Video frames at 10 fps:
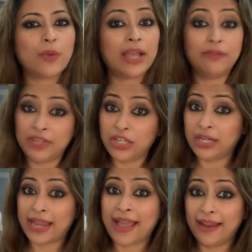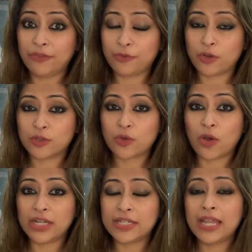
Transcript: why we can of course call it